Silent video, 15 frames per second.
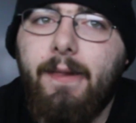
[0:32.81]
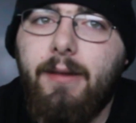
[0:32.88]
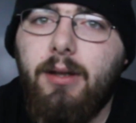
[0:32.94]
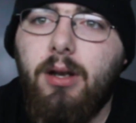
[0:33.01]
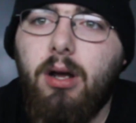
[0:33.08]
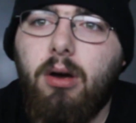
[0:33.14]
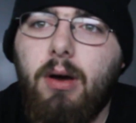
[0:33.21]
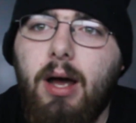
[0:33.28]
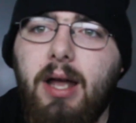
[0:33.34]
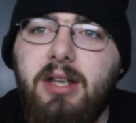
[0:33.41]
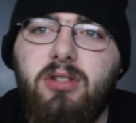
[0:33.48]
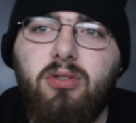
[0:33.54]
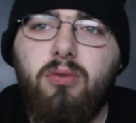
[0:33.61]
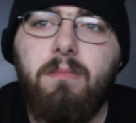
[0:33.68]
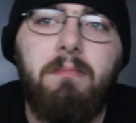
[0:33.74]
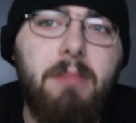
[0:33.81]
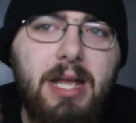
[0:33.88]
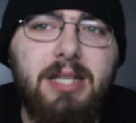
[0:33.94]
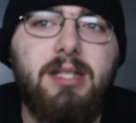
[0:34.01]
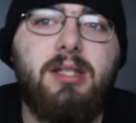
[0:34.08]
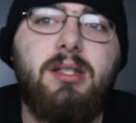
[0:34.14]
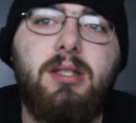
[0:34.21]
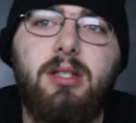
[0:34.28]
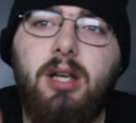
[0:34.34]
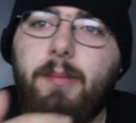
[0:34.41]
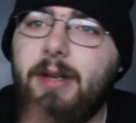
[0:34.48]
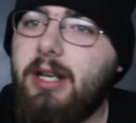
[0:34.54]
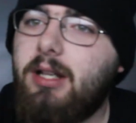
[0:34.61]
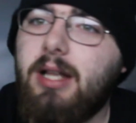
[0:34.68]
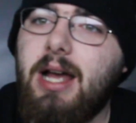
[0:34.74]
You know, I do miss
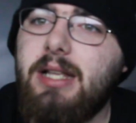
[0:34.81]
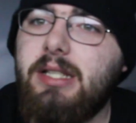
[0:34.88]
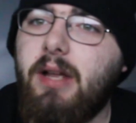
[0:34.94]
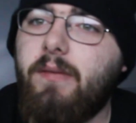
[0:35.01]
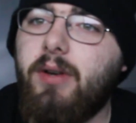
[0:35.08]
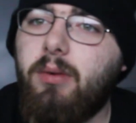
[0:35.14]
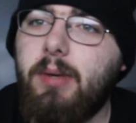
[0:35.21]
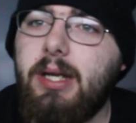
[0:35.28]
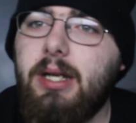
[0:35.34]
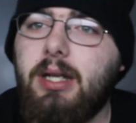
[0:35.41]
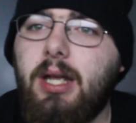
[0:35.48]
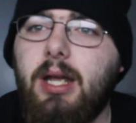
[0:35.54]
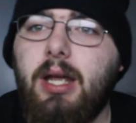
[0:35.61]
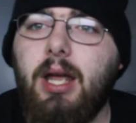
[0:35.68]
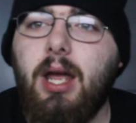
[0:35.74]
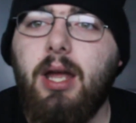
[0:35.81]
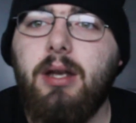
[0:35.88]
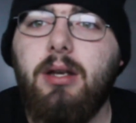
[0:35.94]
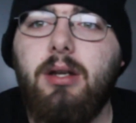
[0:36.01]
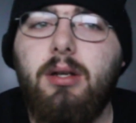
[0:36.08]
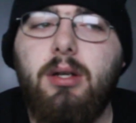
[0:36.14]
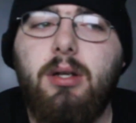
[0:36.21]
coming to class every week and